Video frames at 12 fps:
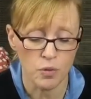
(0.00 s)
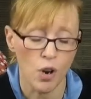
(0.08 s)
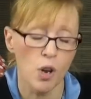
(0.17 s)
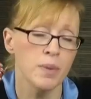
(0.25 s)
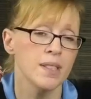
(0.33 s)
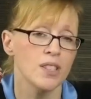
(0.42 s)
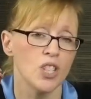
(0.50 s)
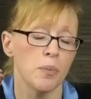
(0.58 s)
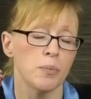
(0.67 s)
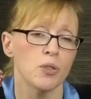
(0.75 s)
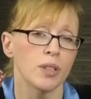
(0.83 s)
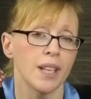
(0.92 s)
Romans
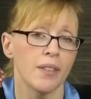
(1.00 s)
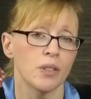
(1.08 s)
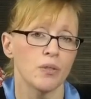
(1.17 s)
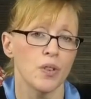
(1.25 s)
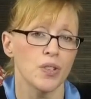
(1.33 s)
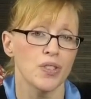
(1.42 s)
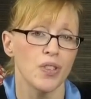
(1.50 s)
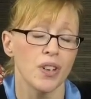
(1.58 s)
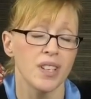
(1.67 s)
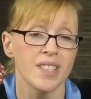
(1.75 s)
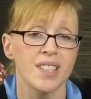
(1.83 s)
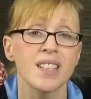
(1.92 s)
chapter 11 verse
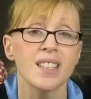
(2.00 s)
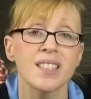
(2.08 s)
36